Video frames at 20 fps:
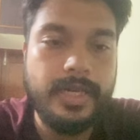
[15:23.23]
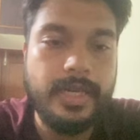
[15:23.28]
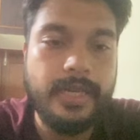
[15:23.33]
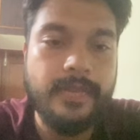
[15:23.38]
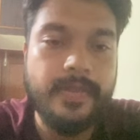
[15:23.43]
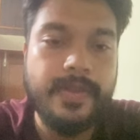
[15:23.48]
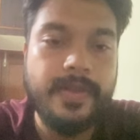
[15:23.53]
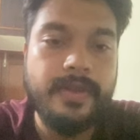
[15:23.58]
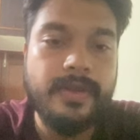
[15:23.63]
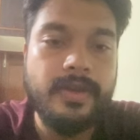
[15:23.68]

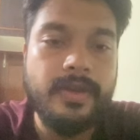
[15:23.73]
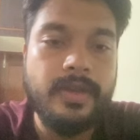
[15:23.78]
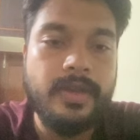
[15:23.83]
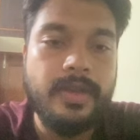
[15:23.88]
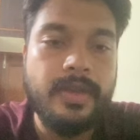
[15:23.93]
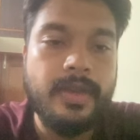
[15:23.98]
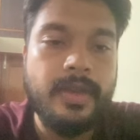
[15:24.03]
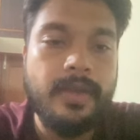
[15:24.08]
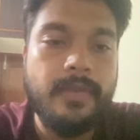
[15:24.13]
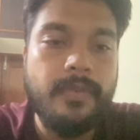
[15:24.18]
And then
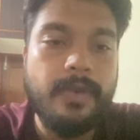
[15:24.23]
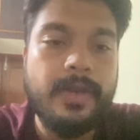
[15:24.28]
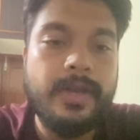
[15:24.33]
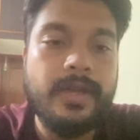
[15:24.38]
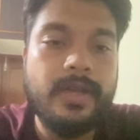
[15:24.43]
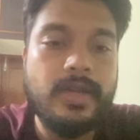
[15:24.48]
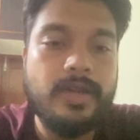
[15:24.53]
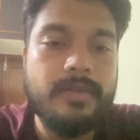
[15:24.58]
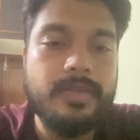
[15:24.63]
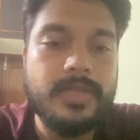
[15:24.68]
when
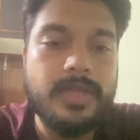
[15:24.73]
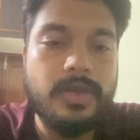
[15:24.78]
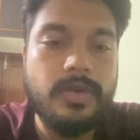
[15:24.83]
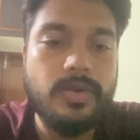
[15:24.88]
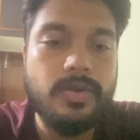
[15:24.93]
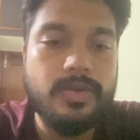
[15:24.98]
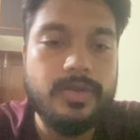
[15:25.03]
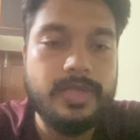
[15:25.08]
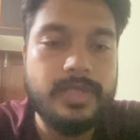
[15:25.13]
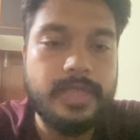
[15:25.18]
it comes
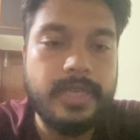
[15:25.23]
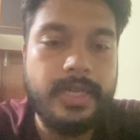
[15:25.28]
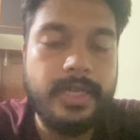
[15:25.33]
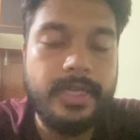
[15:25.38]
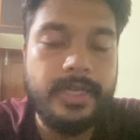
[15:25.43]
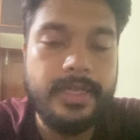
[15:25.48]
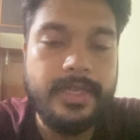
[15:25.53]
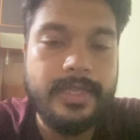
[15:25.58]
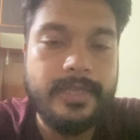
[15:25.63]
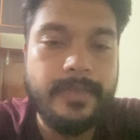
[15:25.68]
down to
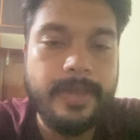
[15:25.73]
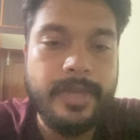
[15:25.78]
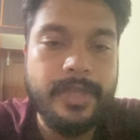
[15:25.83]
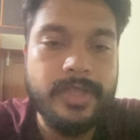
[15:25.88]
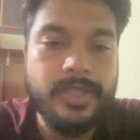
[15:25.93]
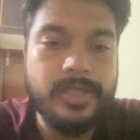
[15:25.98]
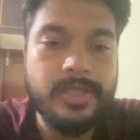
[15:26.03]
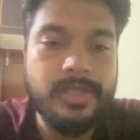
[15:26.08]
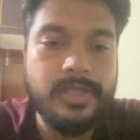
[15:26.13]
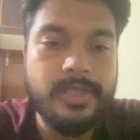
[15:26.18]
setting the
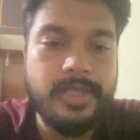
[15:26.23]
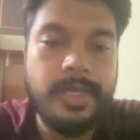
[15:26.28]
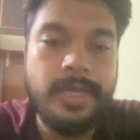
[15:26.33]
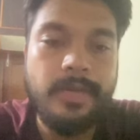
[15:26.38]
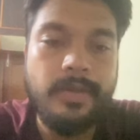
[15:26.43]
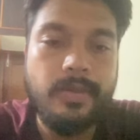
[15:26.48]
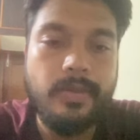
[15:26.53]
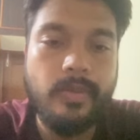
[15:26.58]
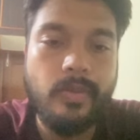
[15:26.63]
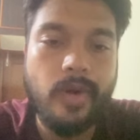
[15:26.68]
expansion state,